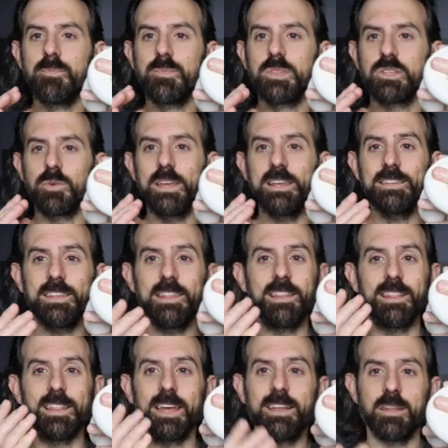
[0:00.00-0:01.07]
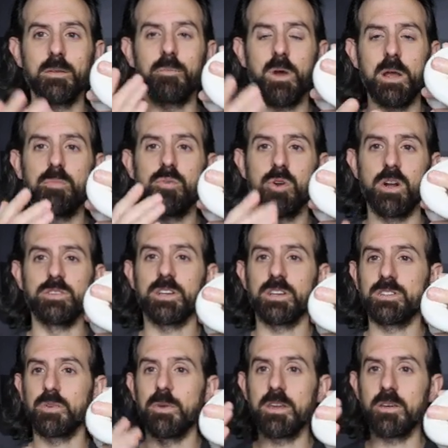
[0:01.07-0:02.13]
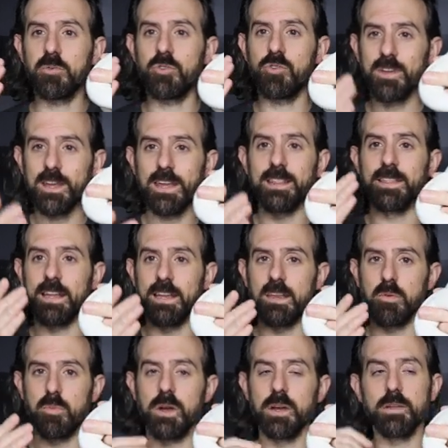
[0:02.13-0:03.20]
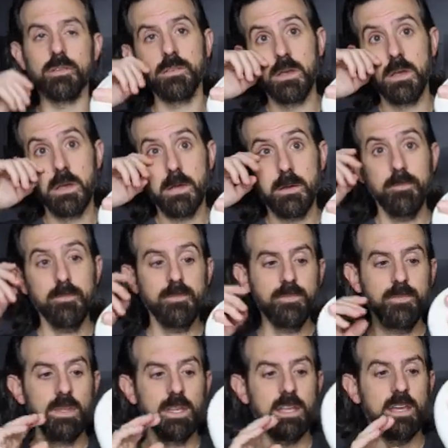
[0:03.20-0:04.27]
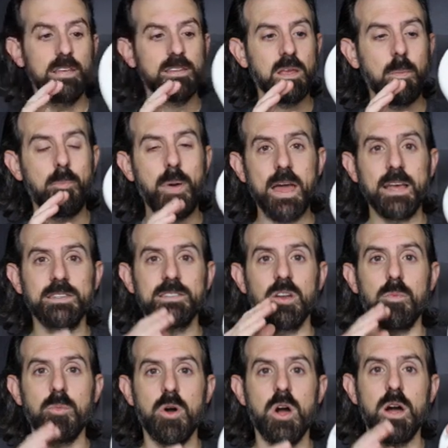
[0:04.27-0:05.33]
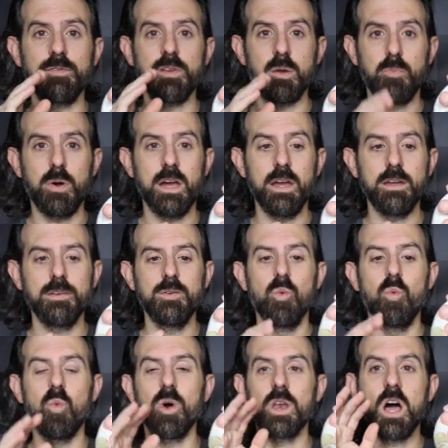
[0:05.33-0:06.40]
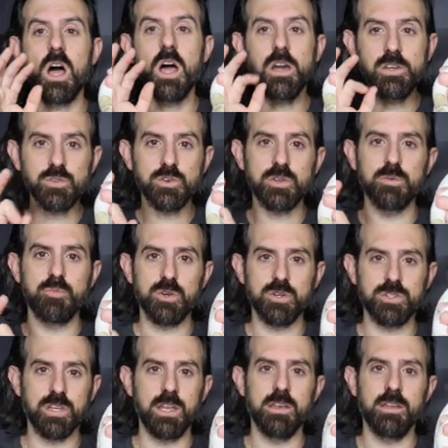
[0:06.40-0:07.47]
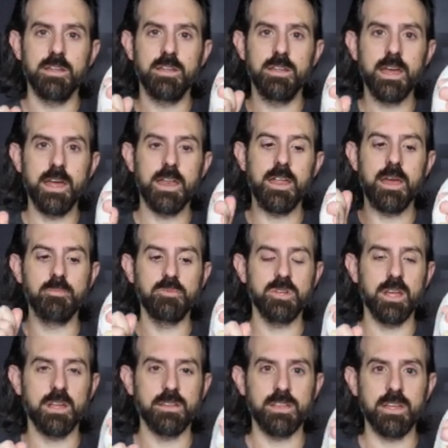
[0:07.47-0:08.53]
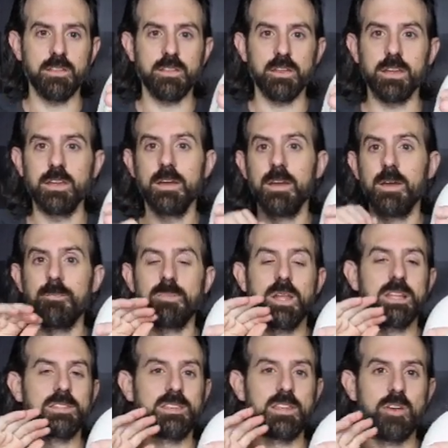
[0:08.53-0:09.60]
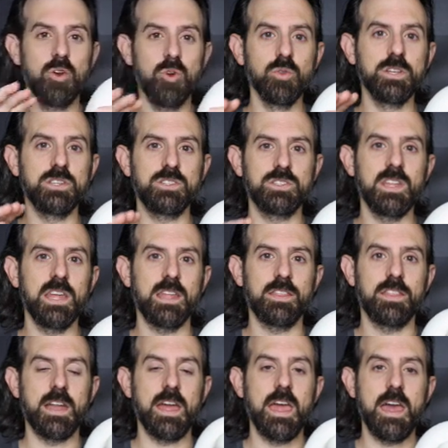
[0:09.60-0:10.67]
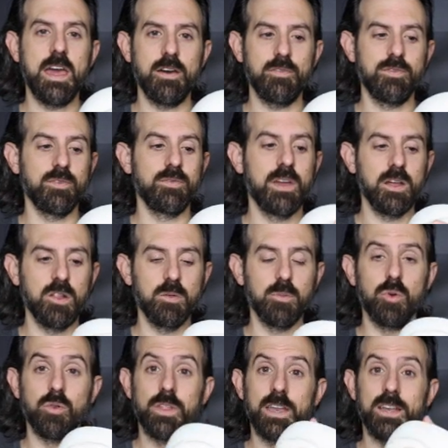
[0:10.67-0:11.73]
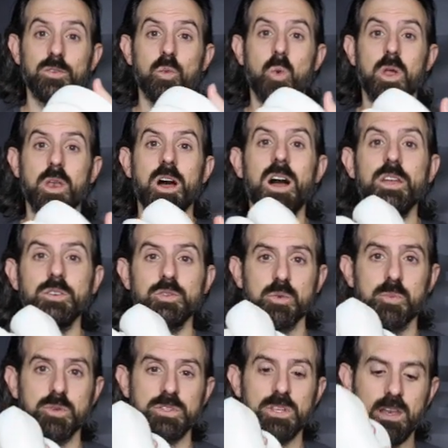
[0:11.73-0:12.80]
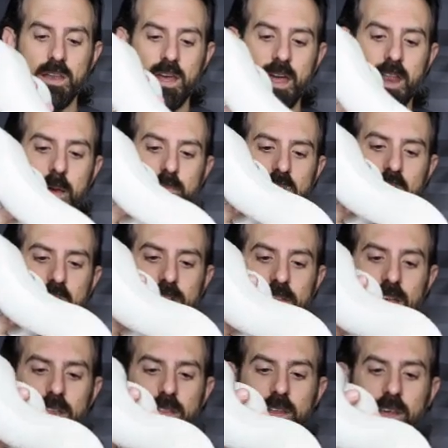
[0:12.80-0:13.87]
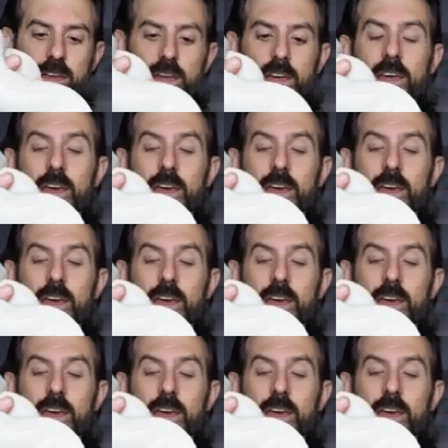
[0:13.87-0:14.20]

So he's in the lightning pied project, so he can create lightning pieds. He's a Pastel Mojave Pi, 100% het MJ Xanthic. It's the only snake that I have available that is 100% het MJ Xanthic,